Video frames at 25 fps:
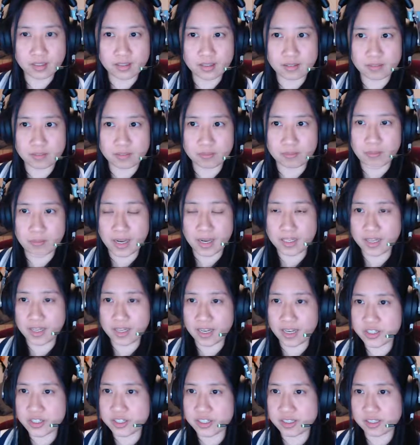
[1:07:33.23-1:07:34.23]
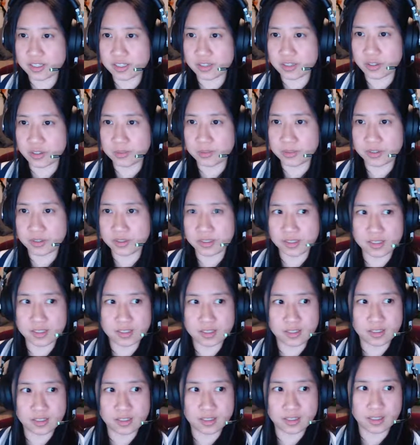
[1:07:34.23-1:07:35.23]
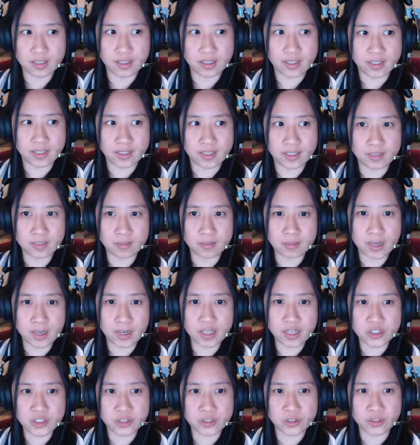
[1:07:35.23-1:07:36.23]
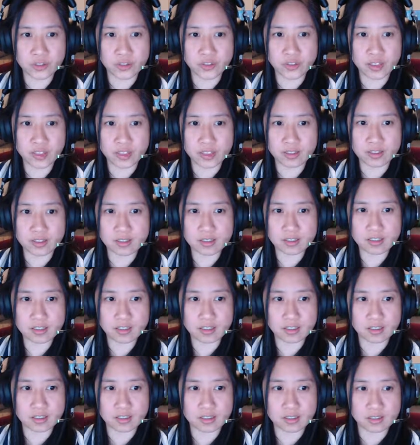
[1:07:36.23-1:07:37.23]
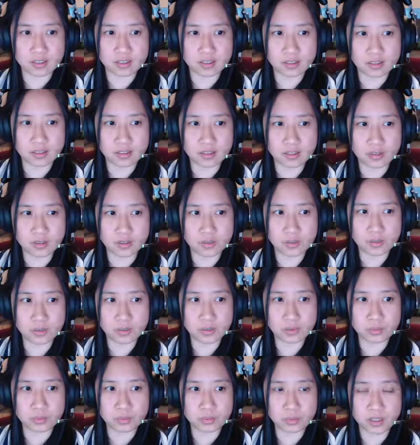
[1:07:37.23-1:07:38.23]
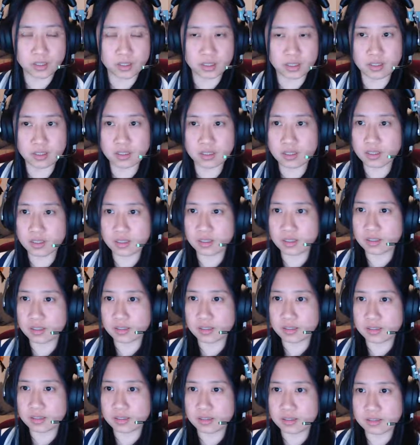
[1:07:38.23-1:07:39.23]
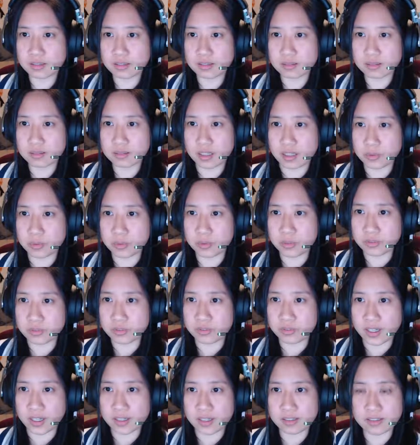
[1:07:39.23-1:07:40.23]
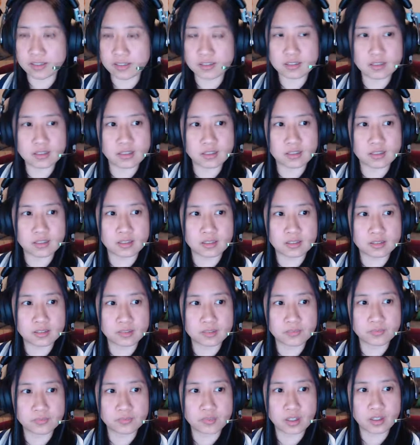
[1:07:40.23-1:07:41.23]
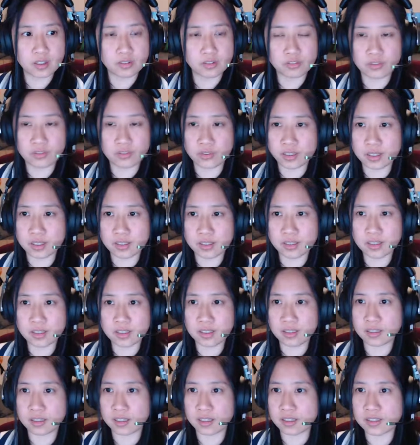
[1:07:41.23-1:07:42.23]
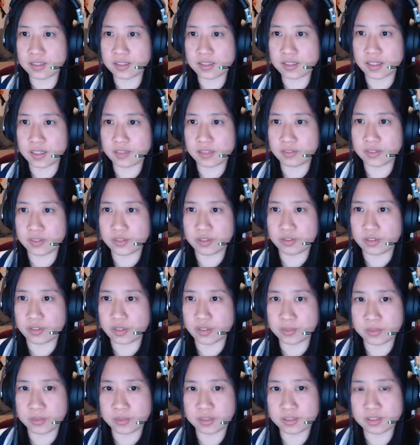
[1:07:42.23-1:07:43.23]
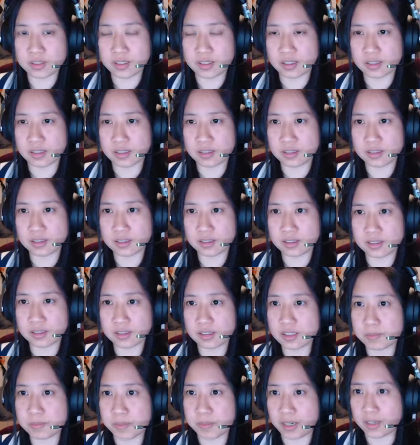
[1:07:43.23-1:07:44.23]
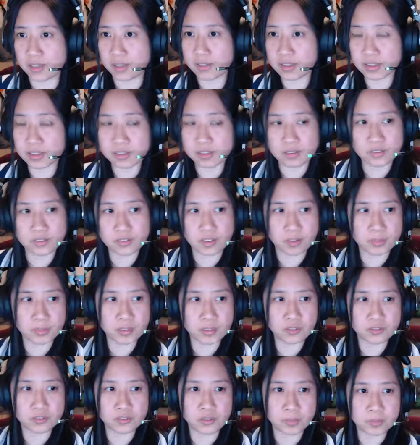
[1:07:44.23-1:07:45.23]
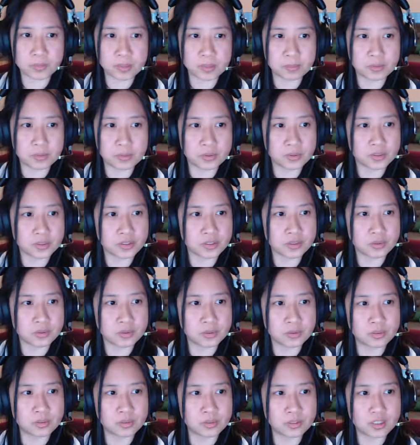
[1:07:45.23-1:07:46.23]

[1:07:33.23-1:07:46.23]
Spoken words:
manage this community and make sure that we can provide a friendly and safe environment and inspiring environment for people to